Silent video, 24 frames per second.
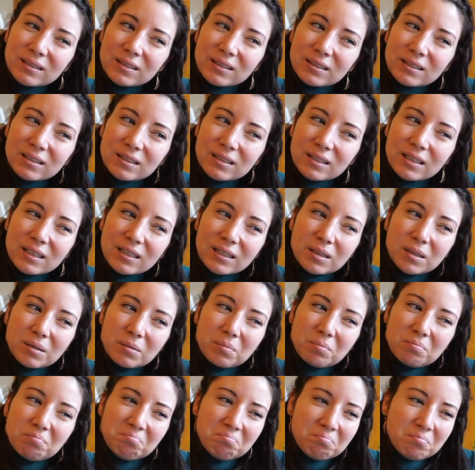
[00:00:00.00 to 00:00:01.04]
It's like
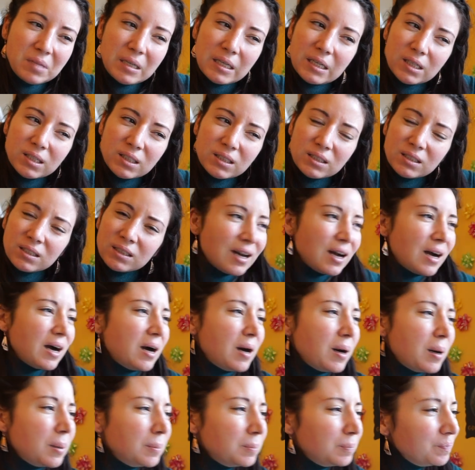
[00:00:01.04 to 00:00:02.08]
middle.
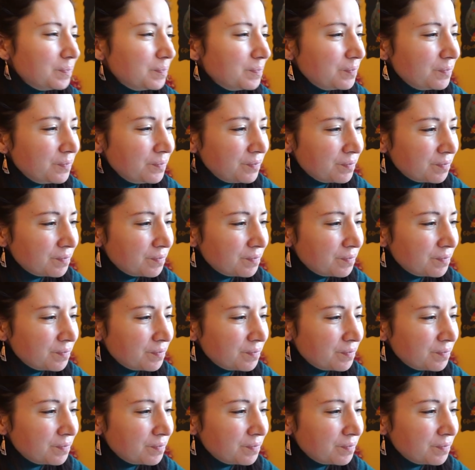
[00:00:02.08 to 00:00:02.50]
I